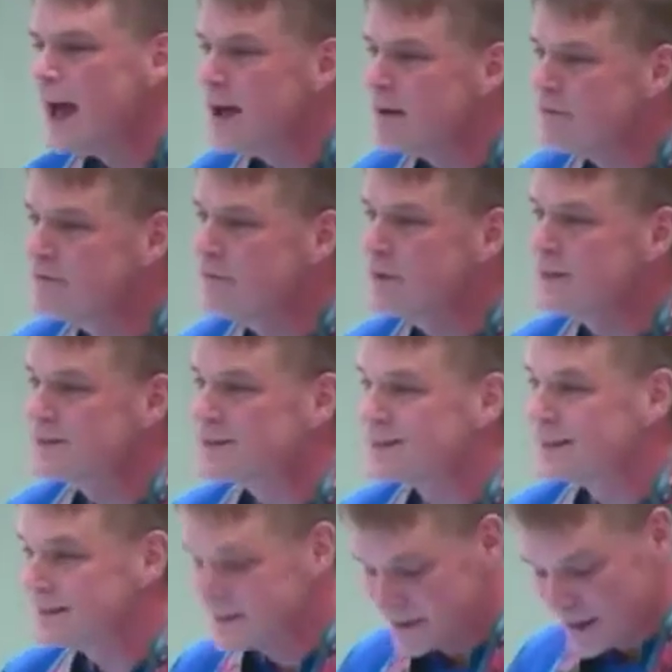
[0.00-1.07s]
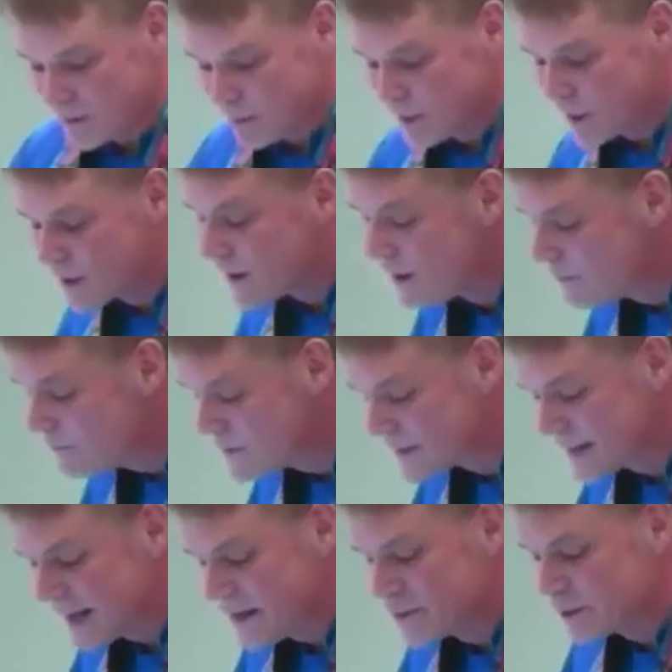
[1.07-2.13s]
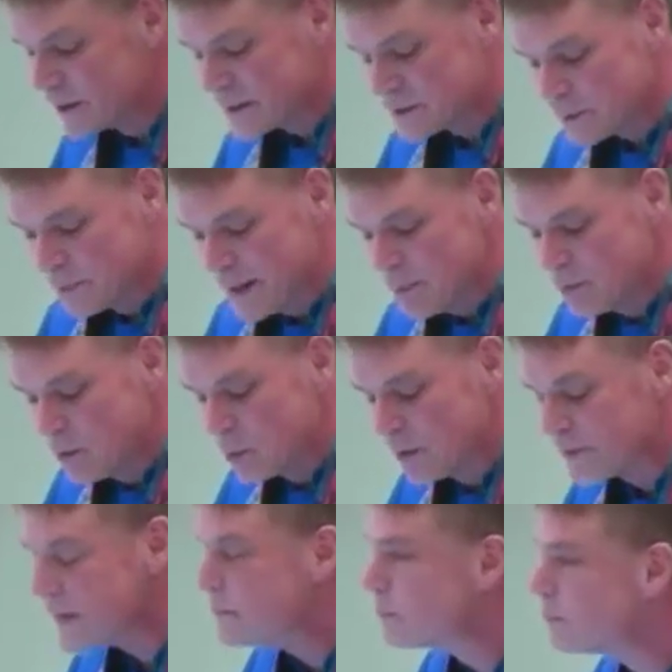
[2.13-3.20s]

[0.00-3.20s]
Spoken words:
Every Sunday, we come together as a people with a